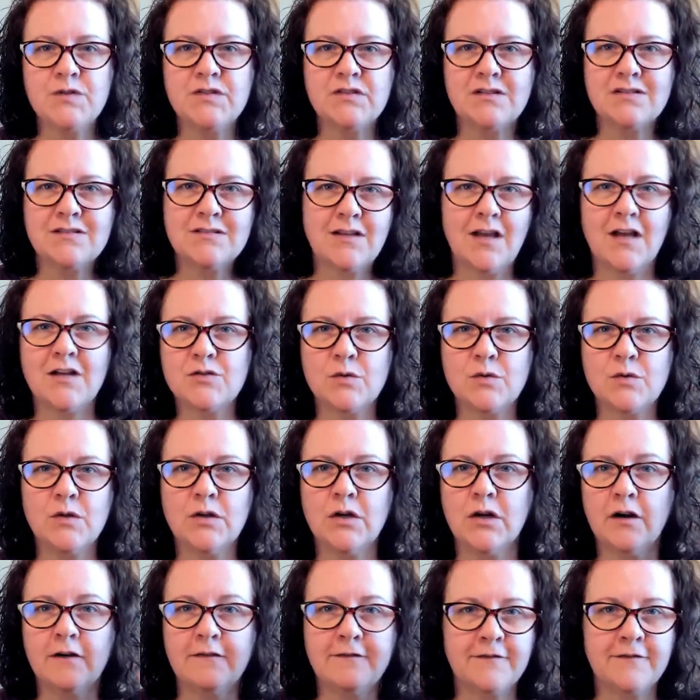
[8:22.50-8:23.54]

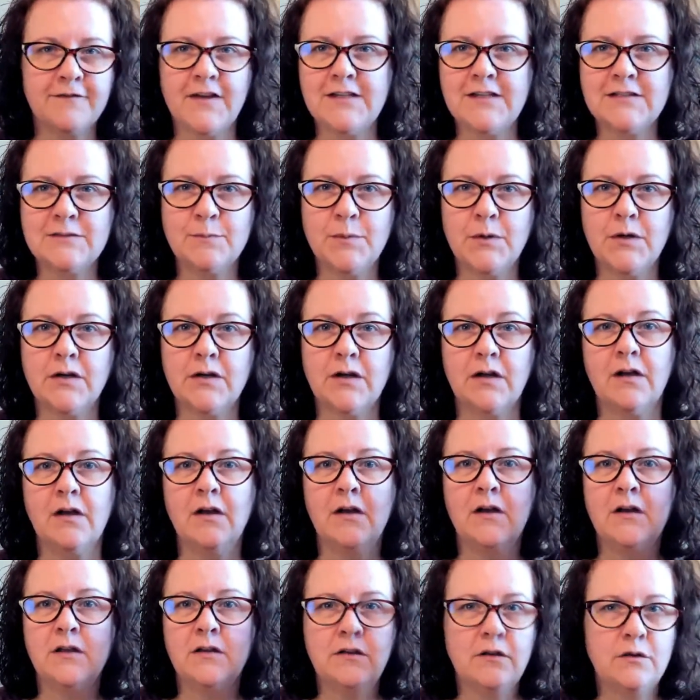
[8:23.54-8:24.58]
scheduler for Facebook
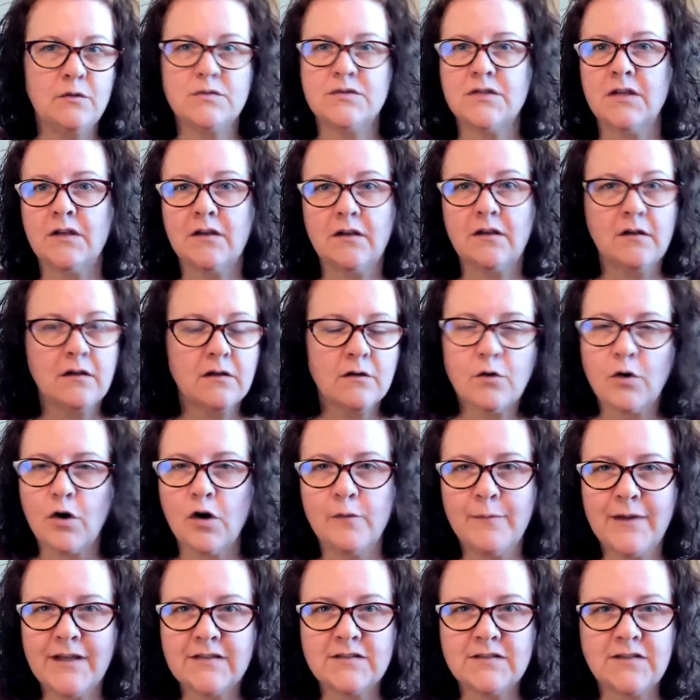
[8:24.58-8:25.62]
using
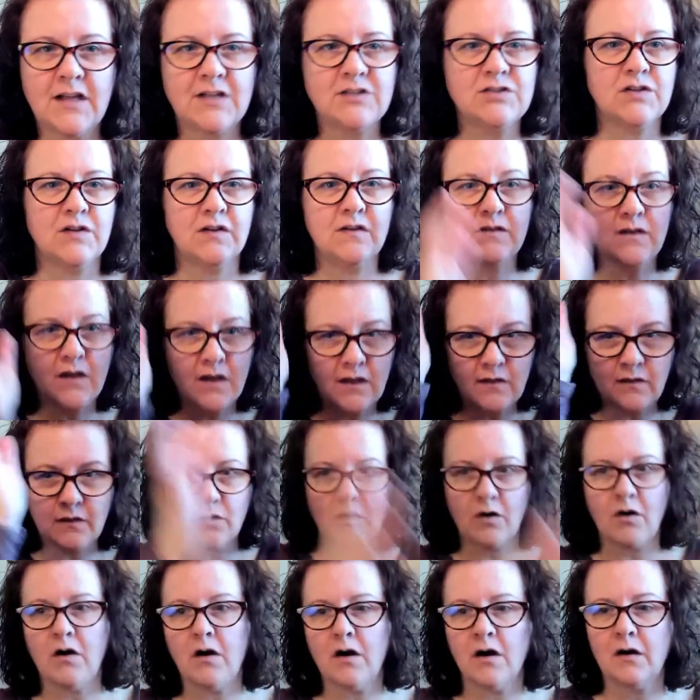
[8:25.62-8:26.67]
Chrome extensions, and
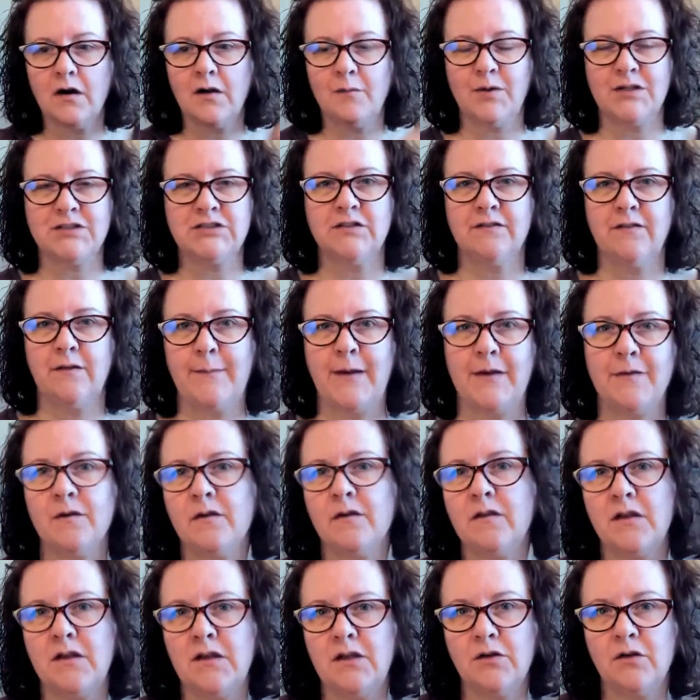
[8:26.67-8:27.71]
there are a bunch of them out there
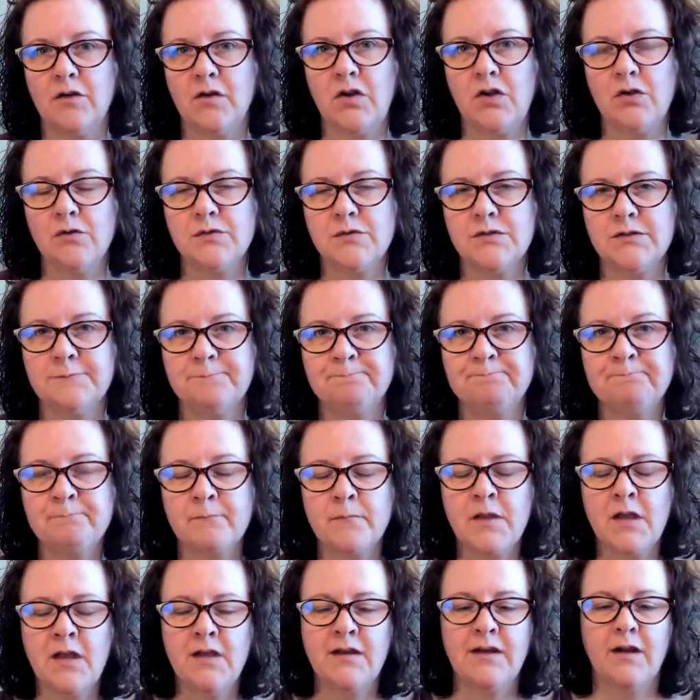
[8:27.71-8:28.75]
that you can use.
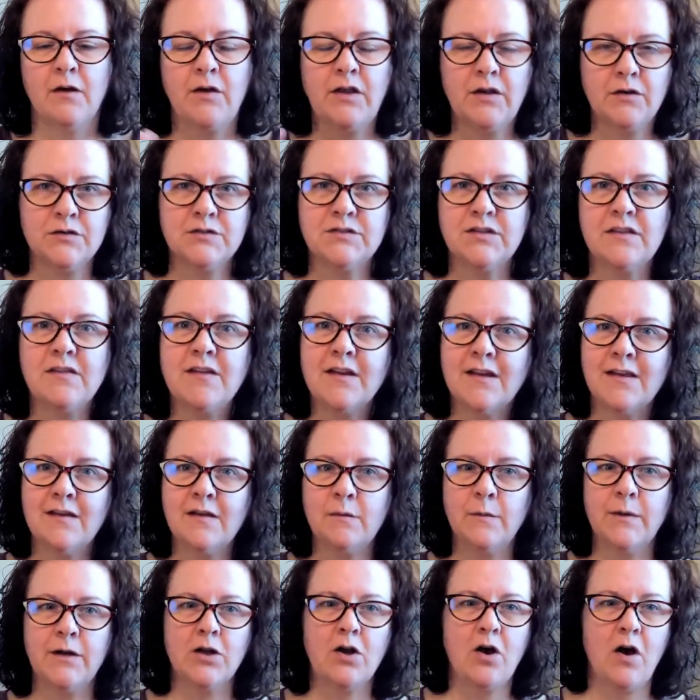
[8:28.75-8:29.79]
Now, here's the thing I
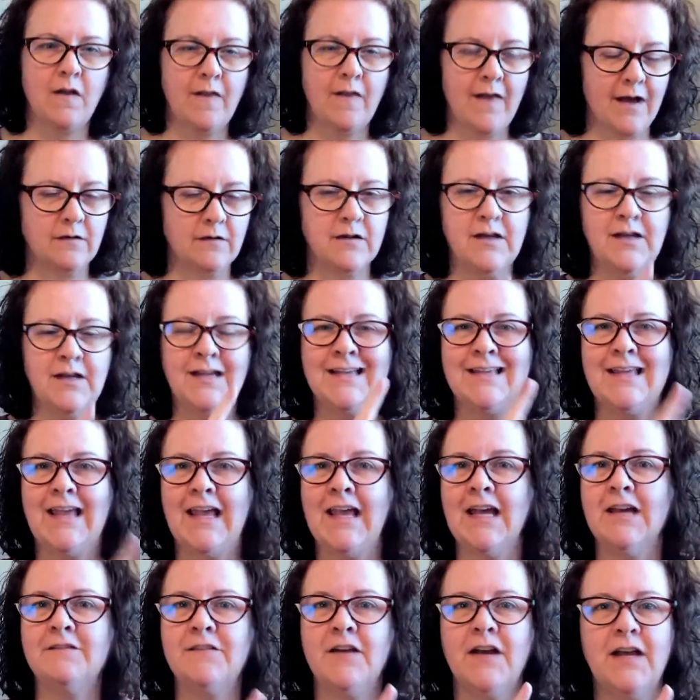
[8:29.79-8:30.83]
want to call out.
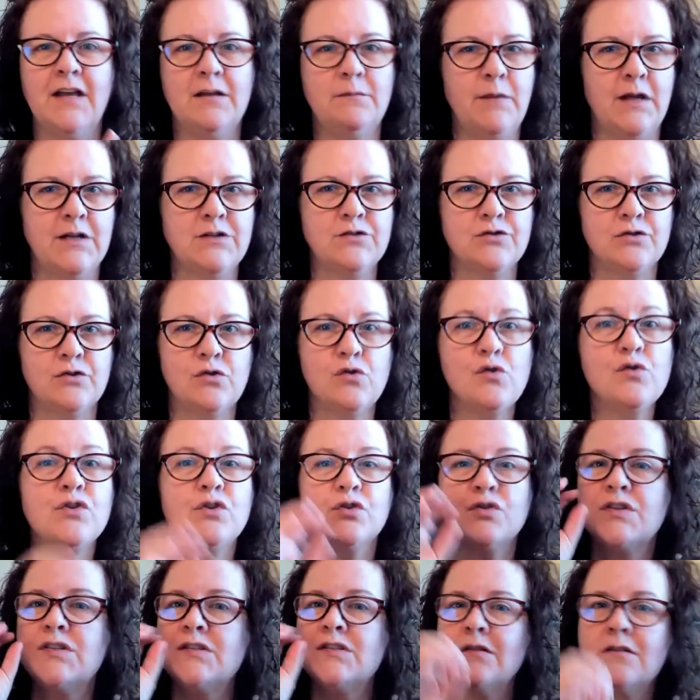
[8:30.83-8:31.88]
Canva and Metrical,
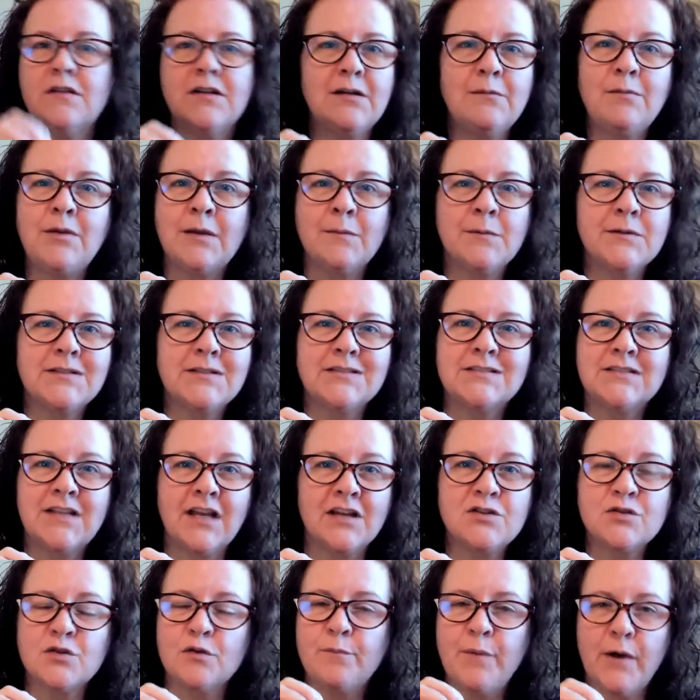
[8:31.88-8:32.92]
you're still going to be able to
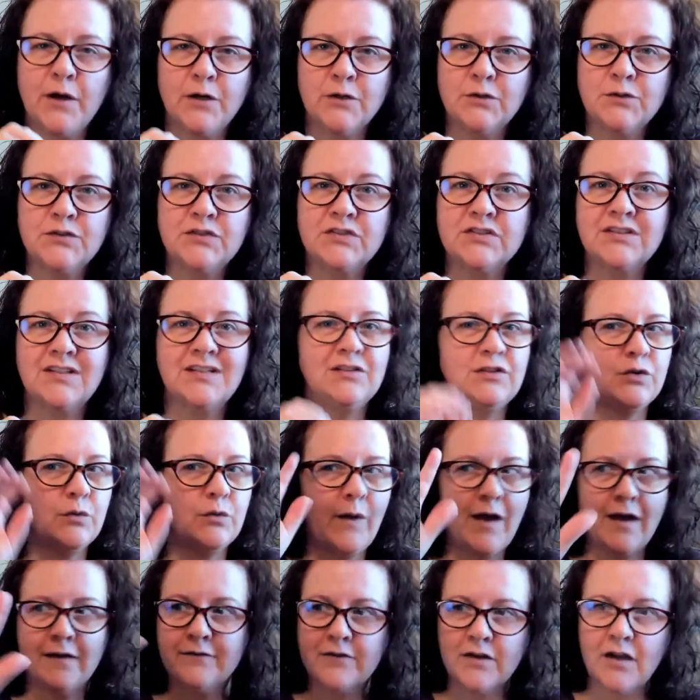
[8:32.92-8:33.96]
schedule posts into
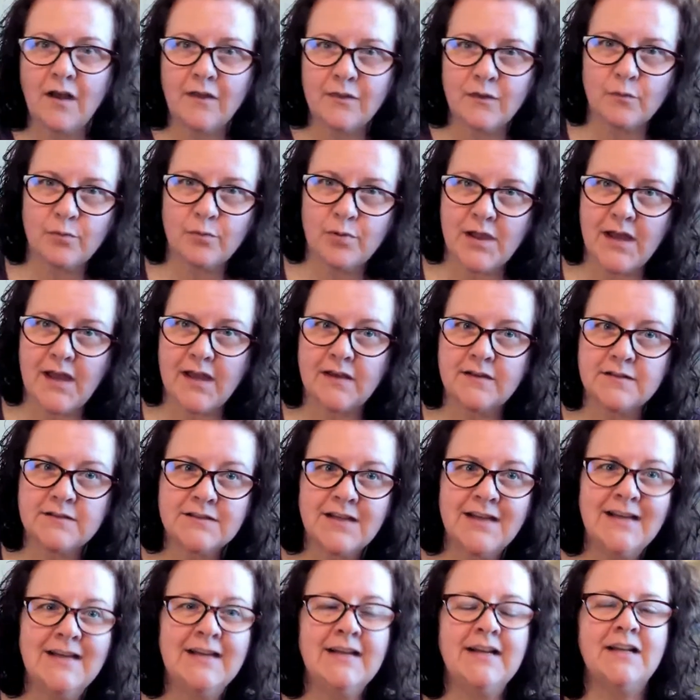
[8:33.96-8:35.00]
every other place.
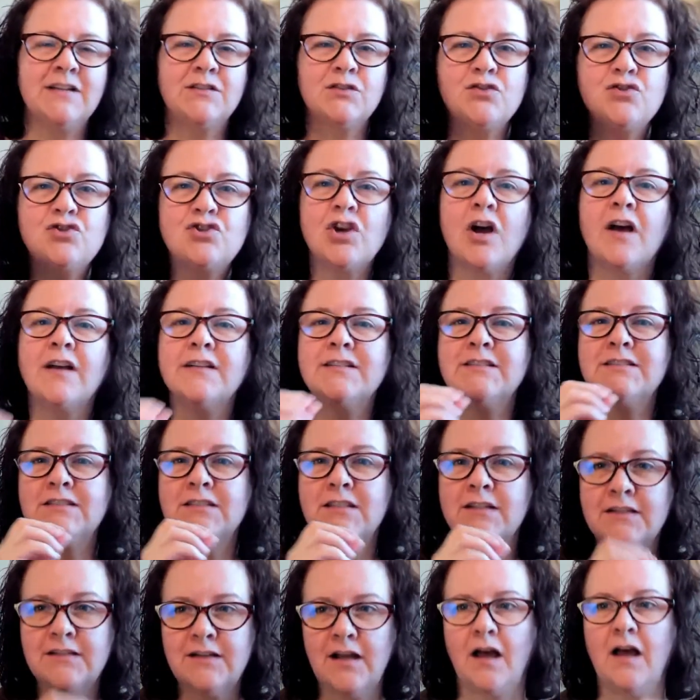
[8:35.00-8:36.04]
It's just
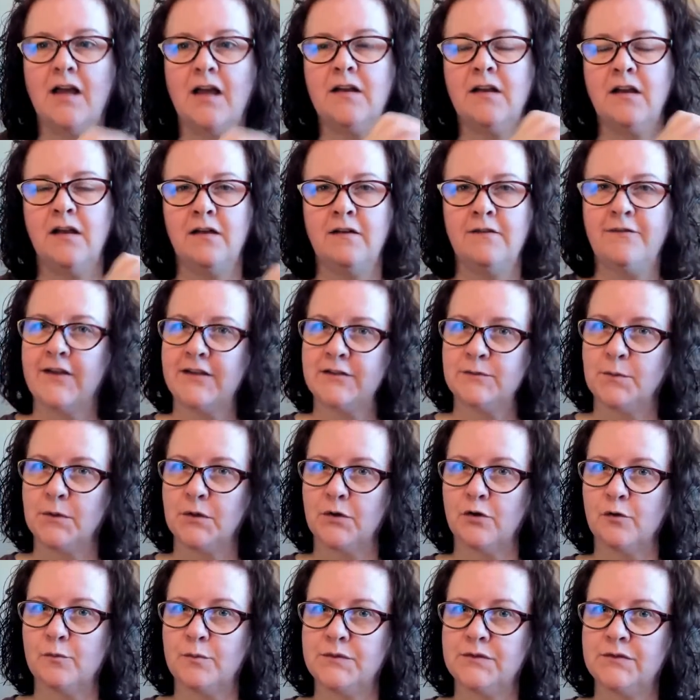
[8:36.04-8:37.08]
not Facebook
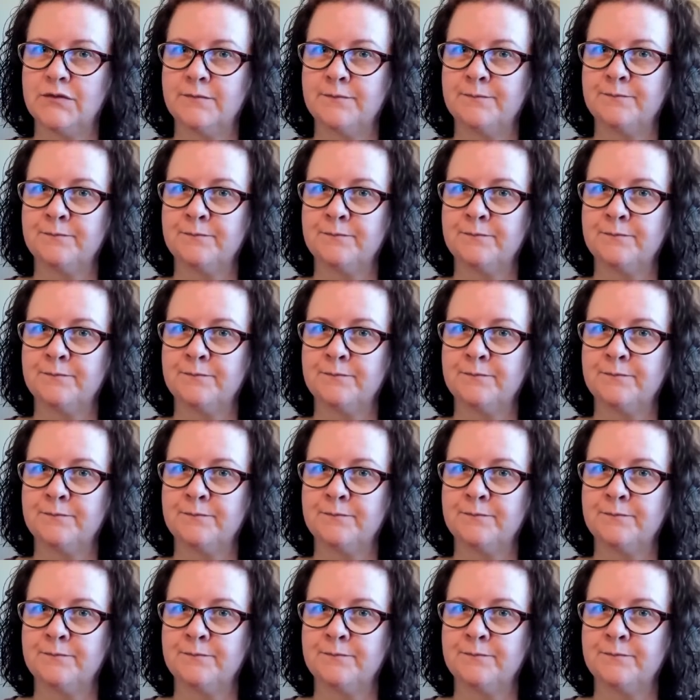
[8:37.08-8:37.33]
groups.